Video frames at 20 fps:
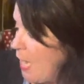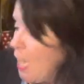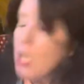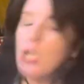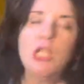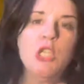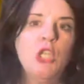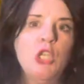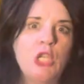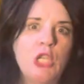
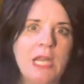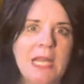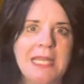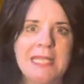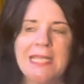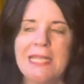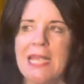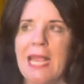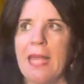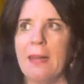she
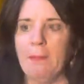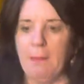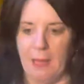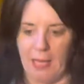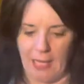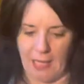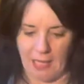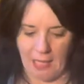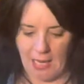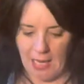sent
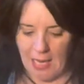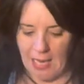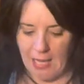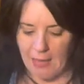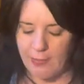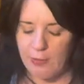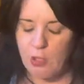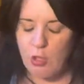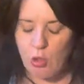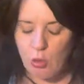me
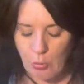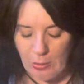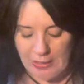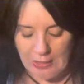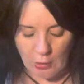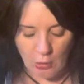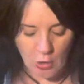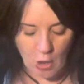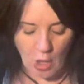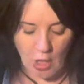this sweet
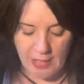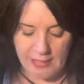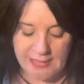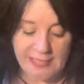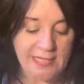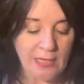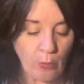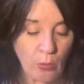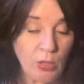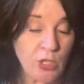little card. And
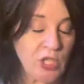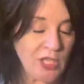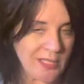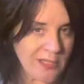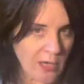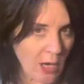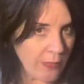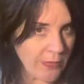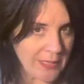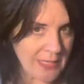so when she
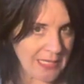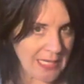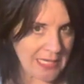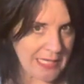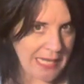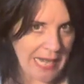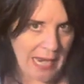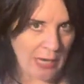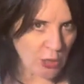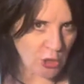saw this tea
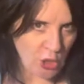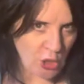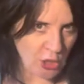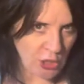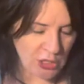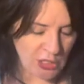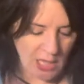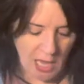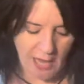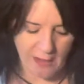towel, she
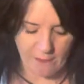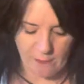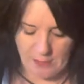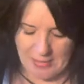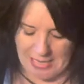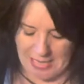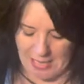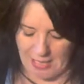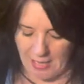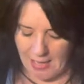just thought of
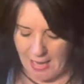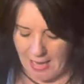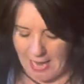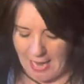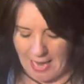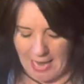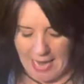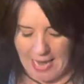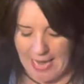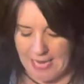me.
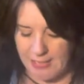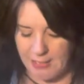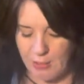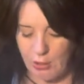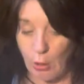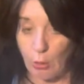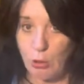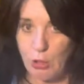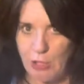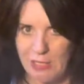And
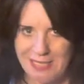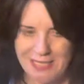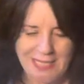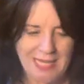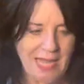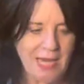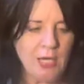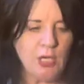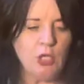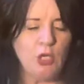so she
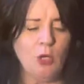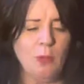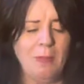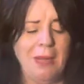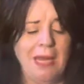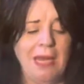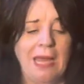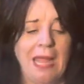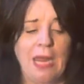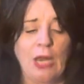sent it to
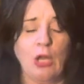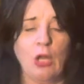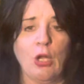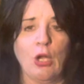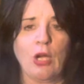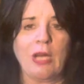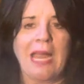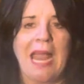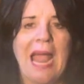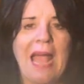me. And
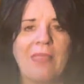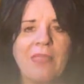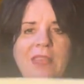look at